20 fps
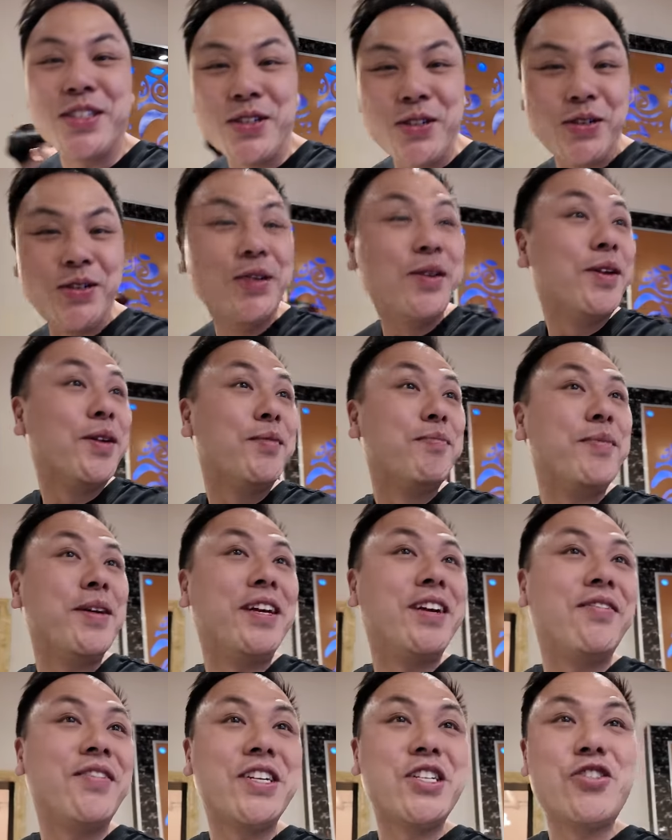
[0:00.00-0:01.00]
so a
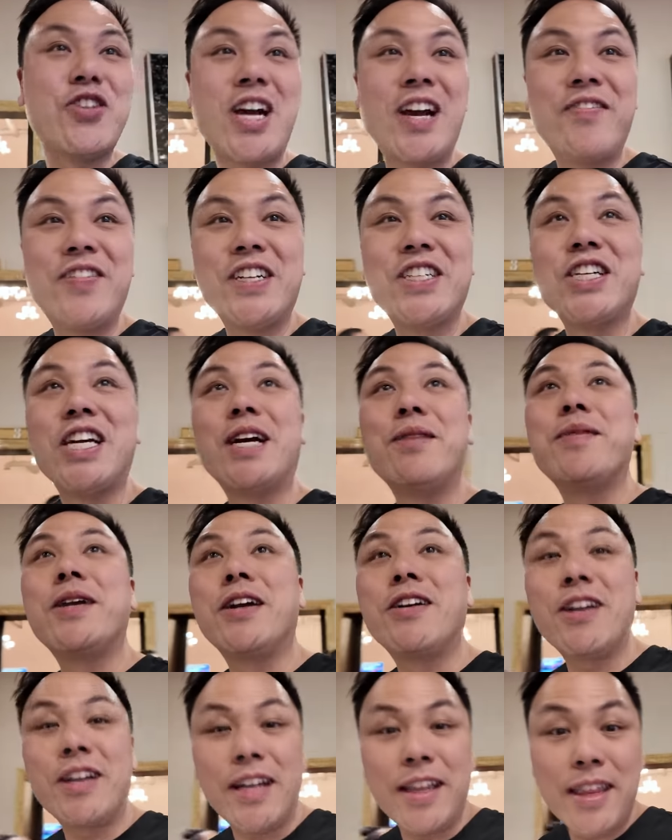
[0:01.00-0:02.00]
bit of a traffic jam
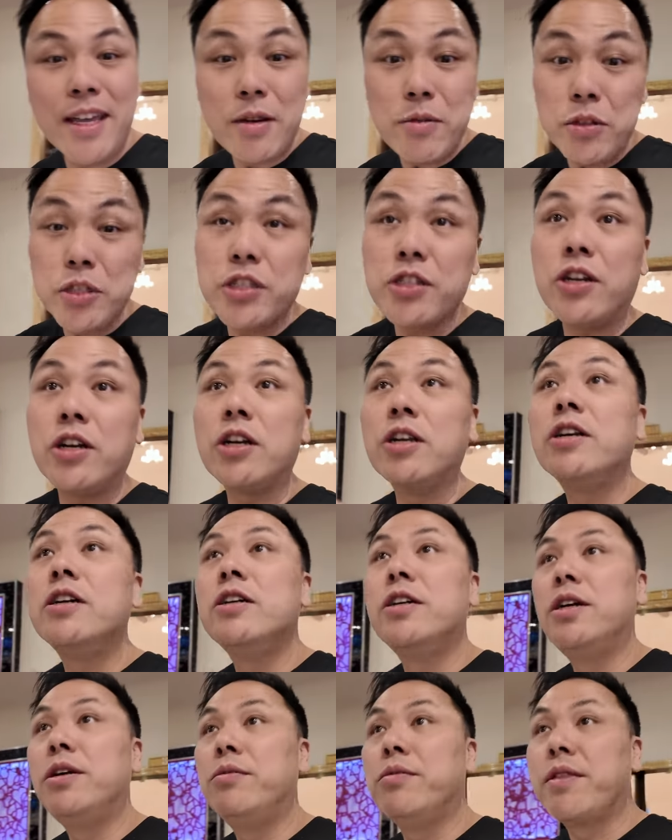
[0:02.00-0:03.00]
here. And I think we'll start
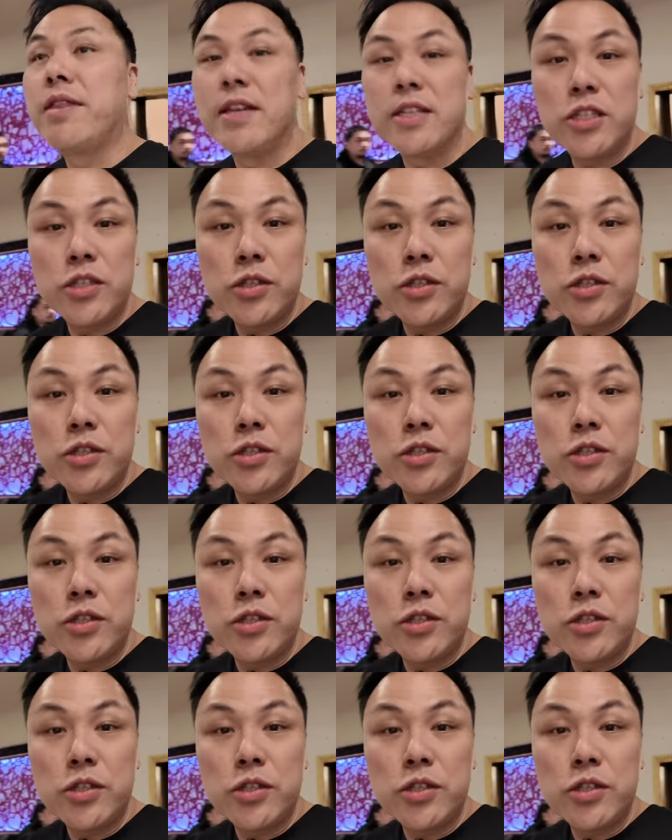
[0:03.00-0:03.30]
with the